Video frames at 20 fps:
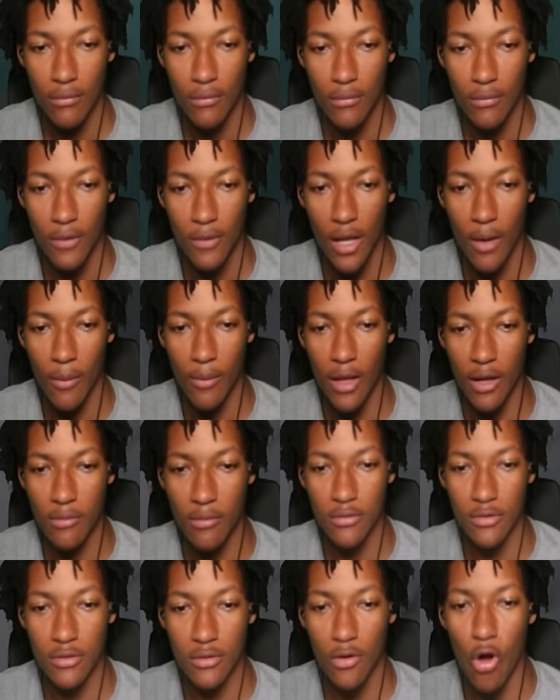Yeah, like.
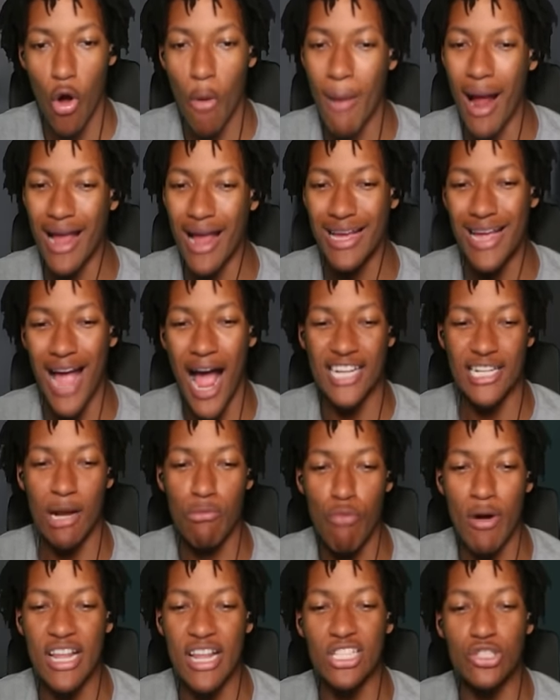Oh my gosh, I'm
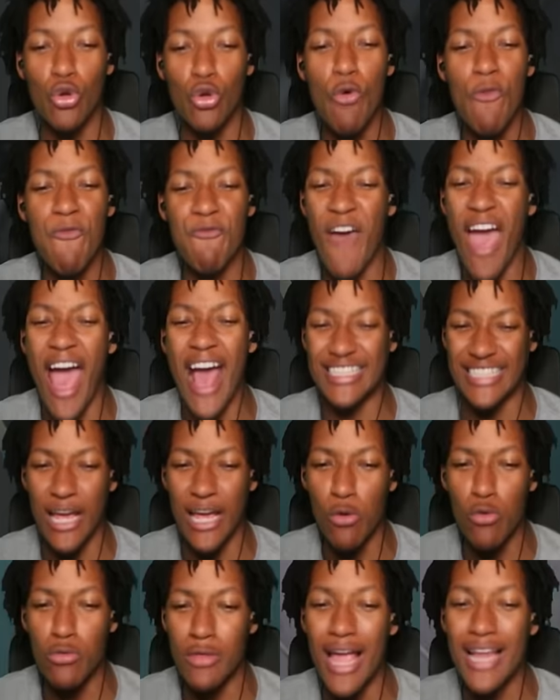running too fast. I
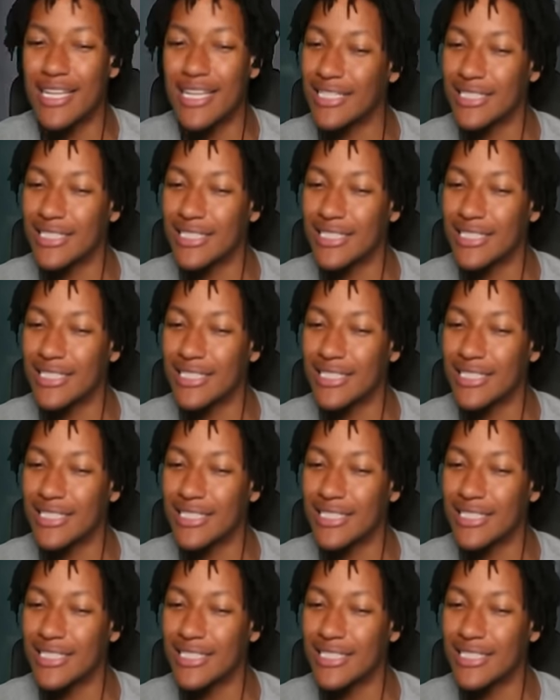don't like this